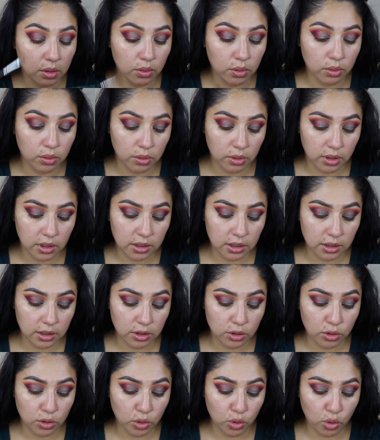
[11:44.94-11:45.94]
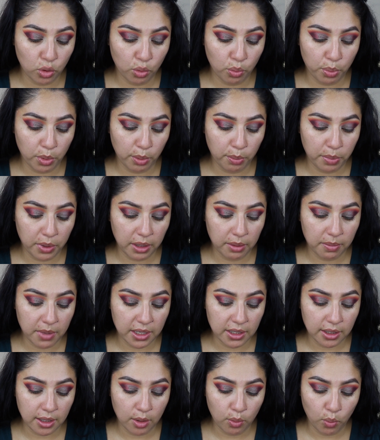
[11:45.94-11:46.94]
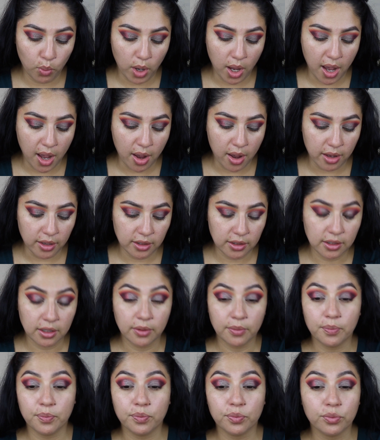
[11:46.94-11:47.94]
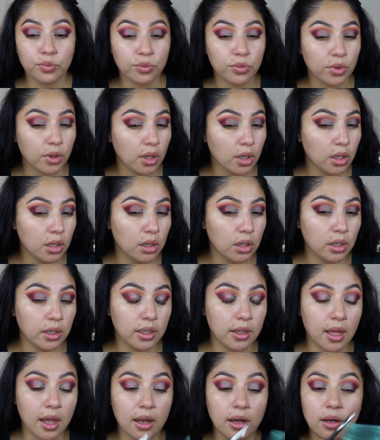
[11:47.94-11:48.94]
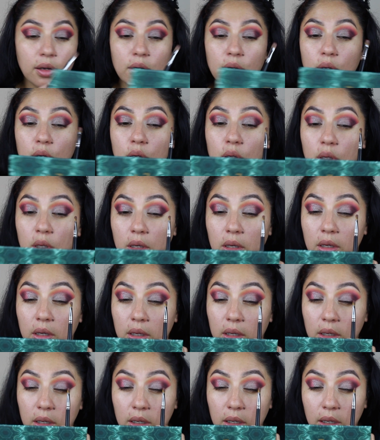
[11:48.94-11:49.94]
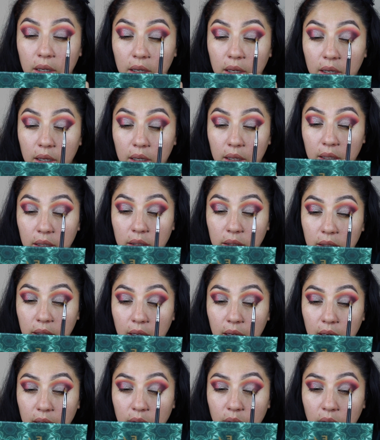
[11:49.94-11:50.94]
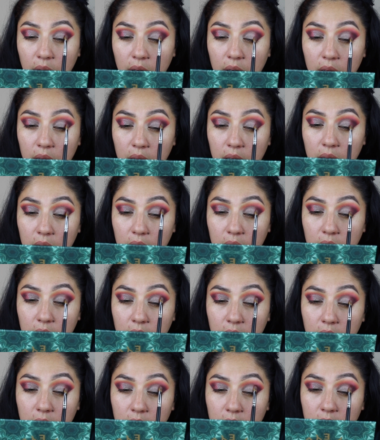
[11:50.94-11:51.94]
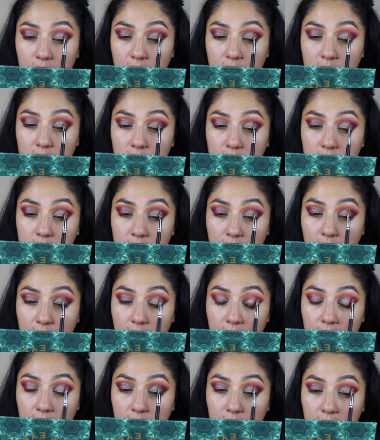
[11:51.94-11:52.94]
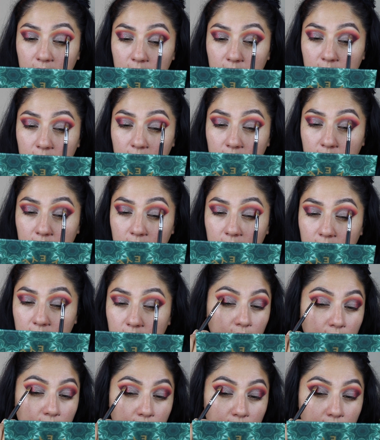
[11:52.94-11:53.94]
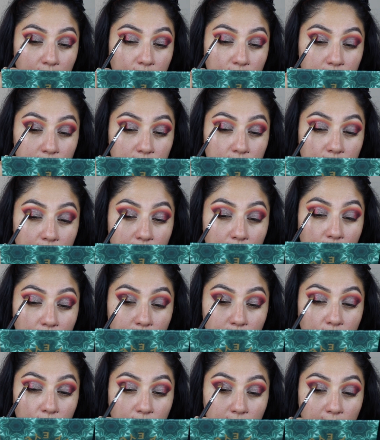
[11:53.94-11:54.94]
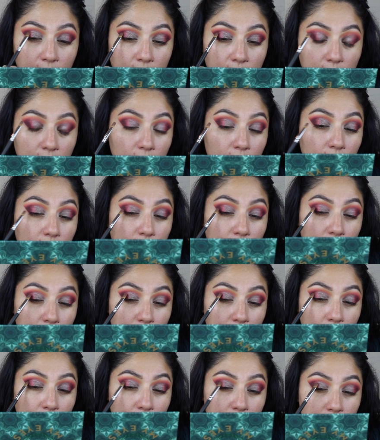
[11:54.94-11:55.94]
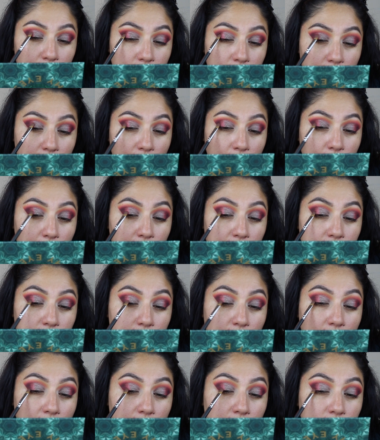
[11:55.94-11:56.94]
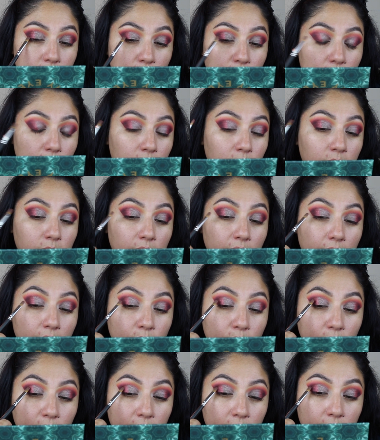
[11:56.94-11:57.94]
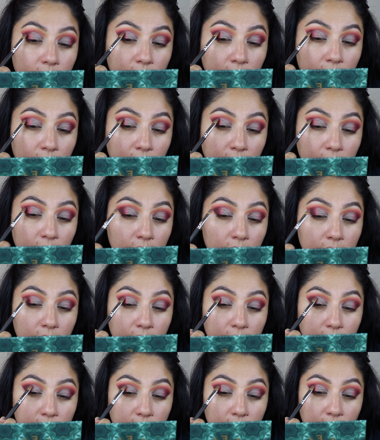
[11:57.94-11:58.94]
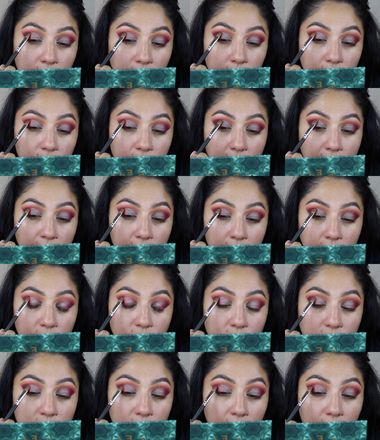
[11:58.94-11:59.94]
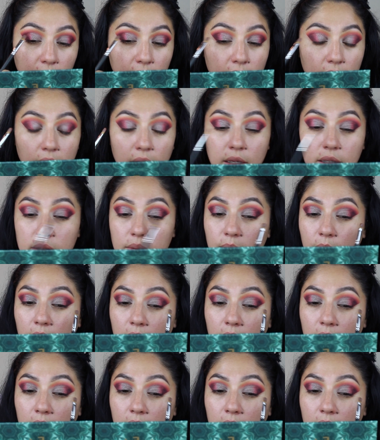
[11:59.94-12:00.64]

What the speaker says: Oh, this is super pigmented. What? Look at that. And then just add it. I'm just gonna wiggle it side by side so it can blend with the matte shade as